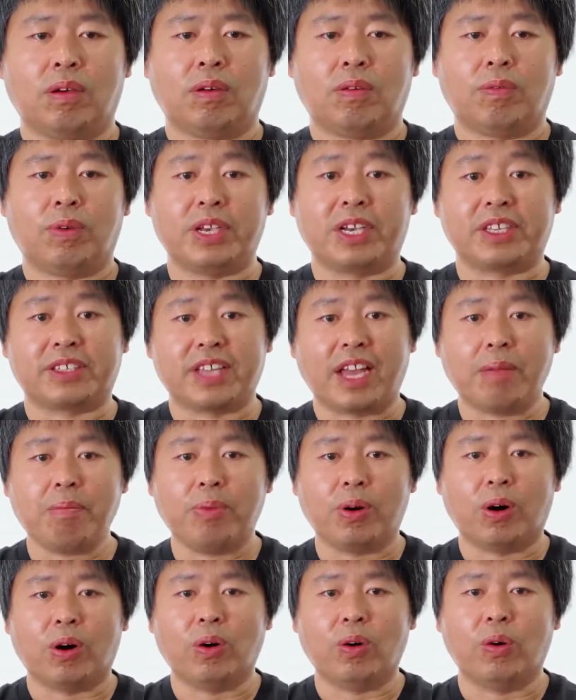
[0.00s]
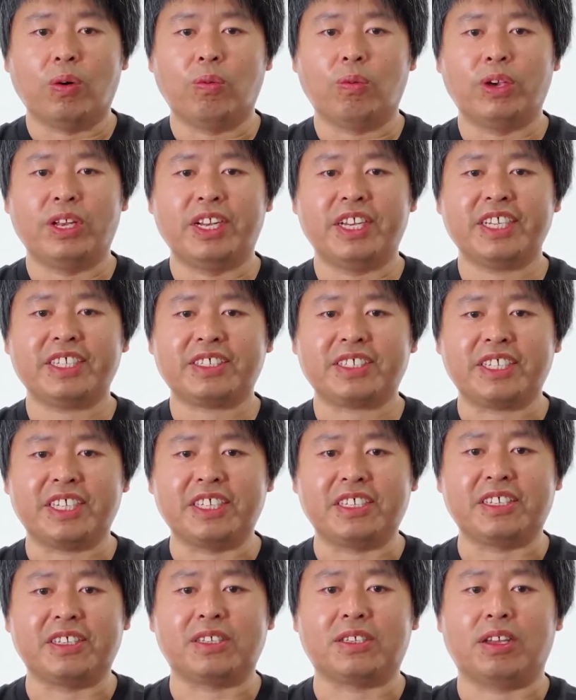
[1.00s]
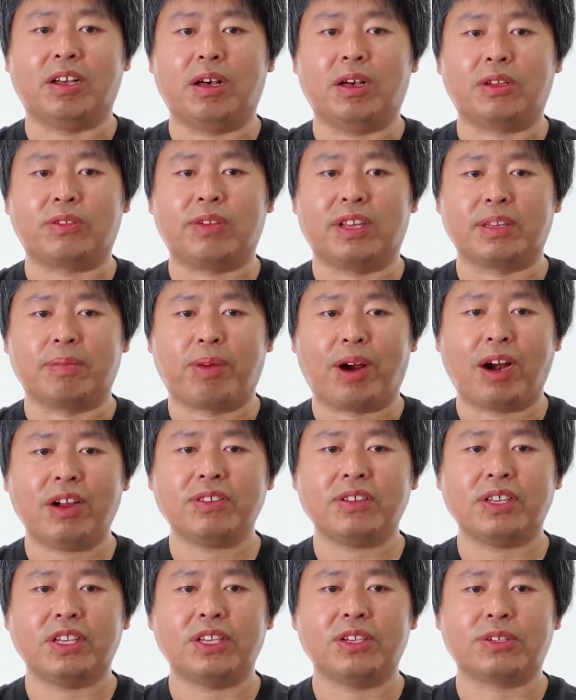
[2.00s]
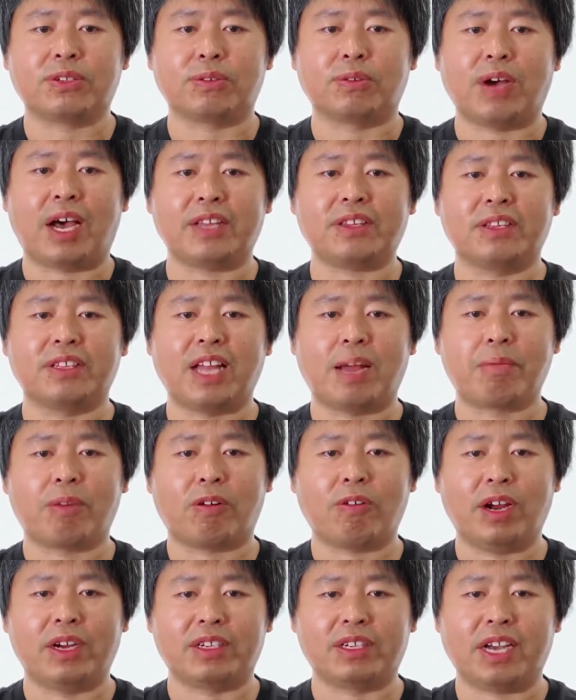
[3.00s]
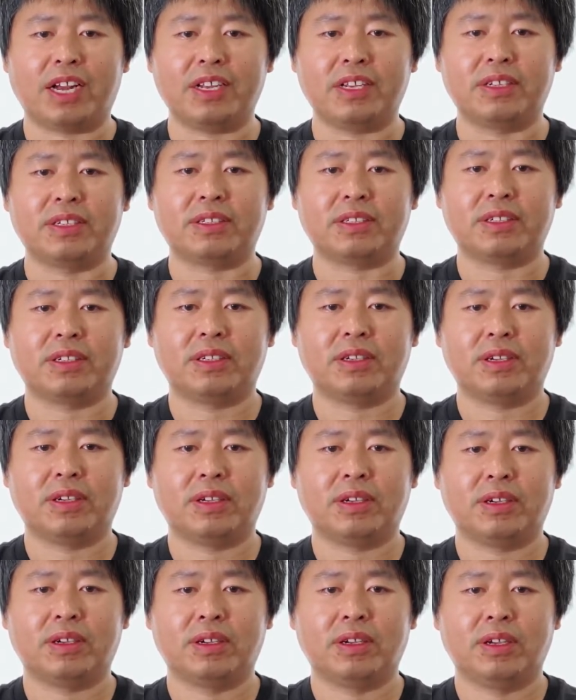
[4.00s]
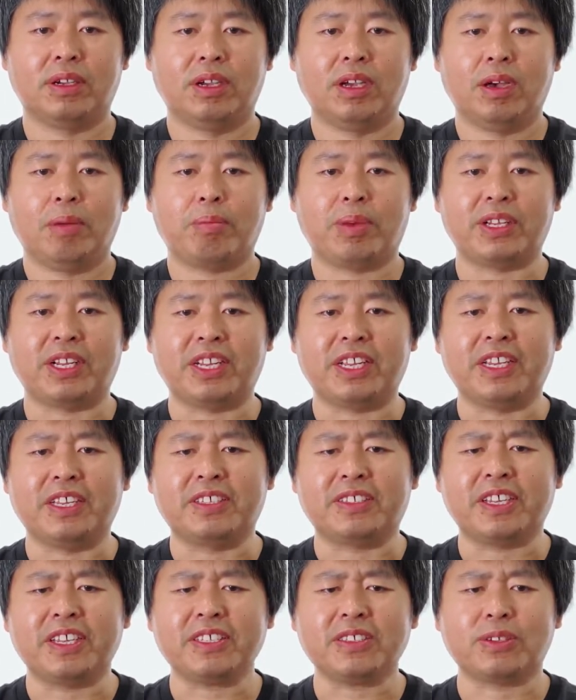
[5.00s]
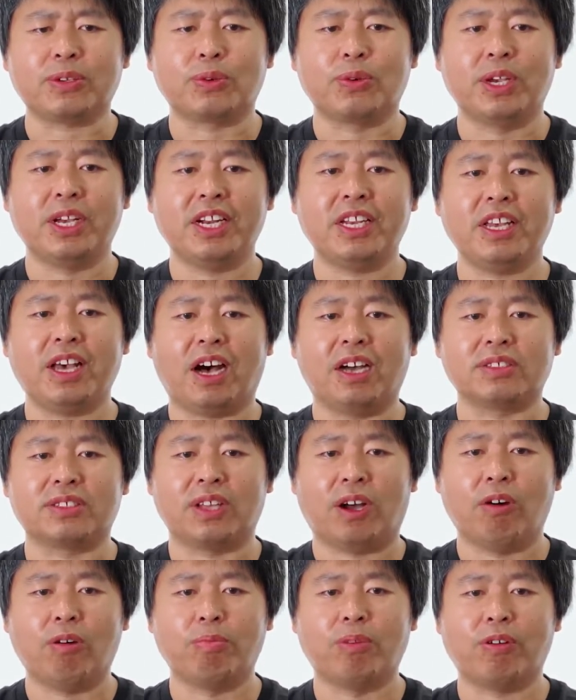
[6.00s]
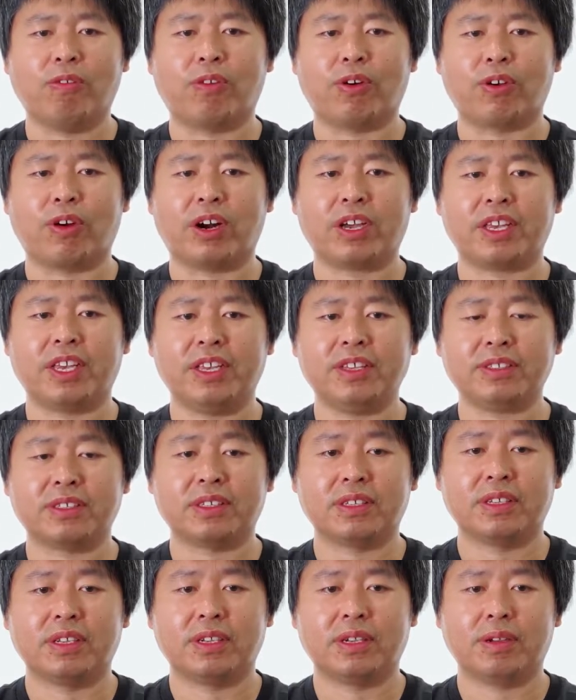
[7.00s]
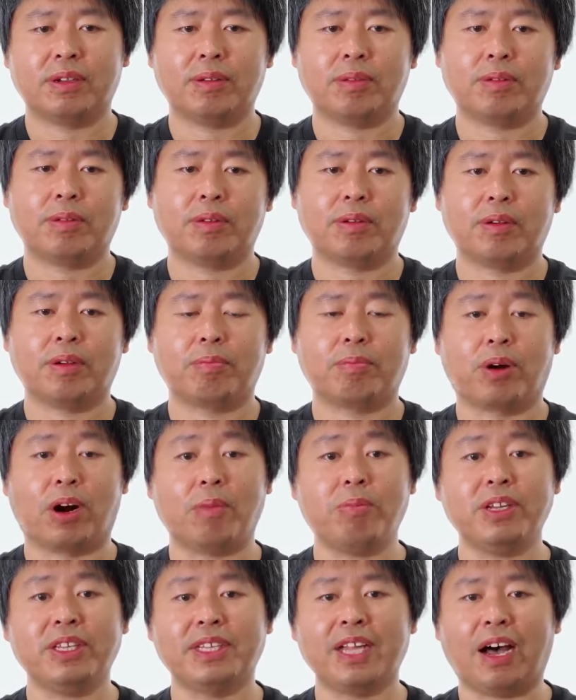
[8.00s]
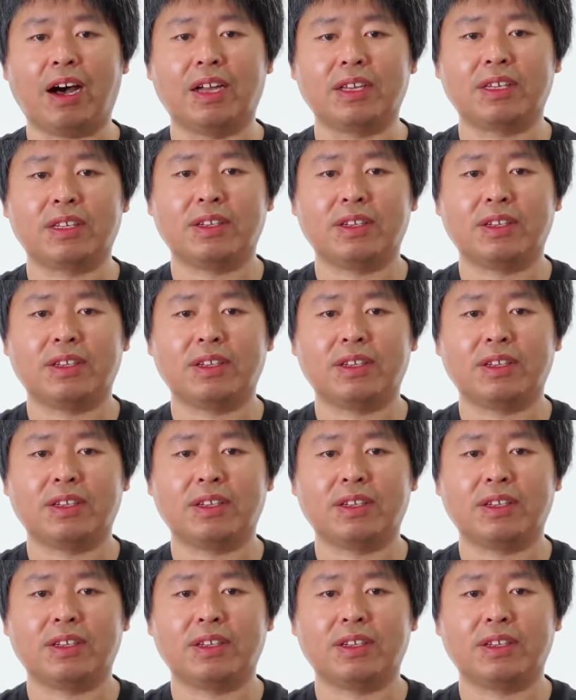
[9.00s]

For example, we listed the transparency issue as the #1 challenge. But is this really unsolvable for your case? Probably not.